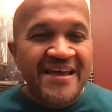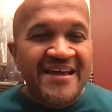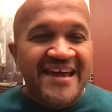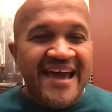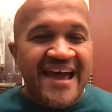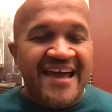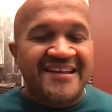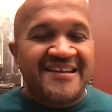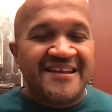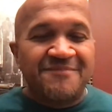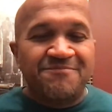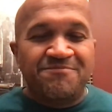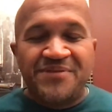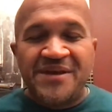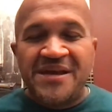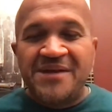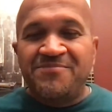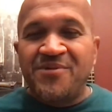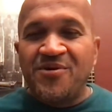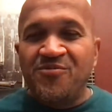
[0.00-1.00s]
and then
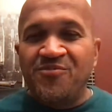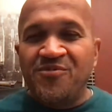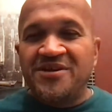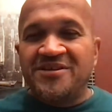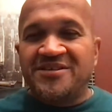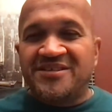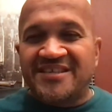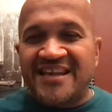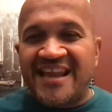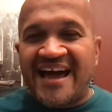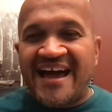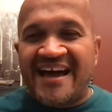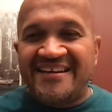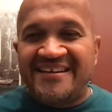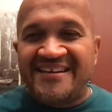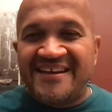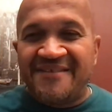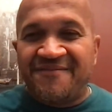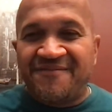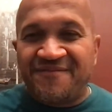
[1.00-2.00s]
people would slide
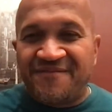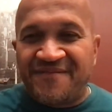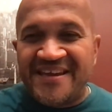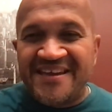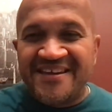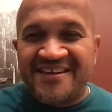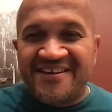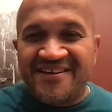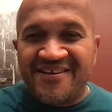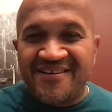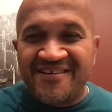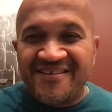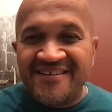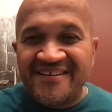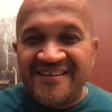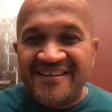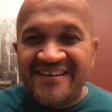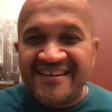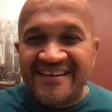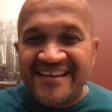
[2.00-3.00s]
their finger,
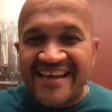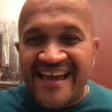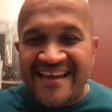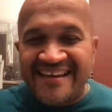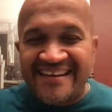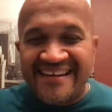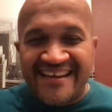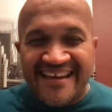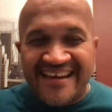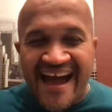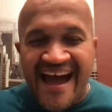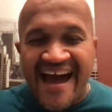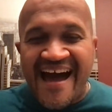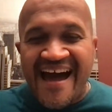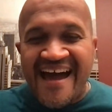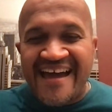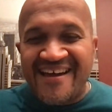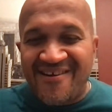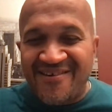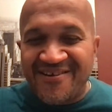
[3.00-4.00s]
and the
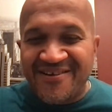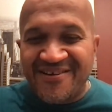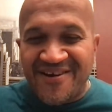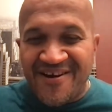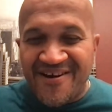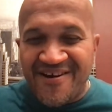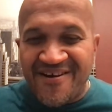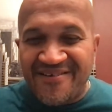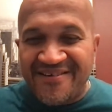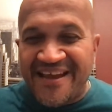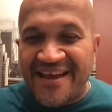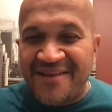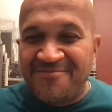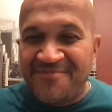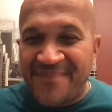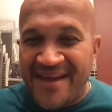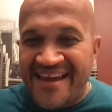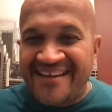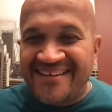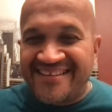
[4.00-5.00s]
guy or the girl that
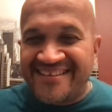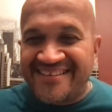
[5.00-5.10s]
made the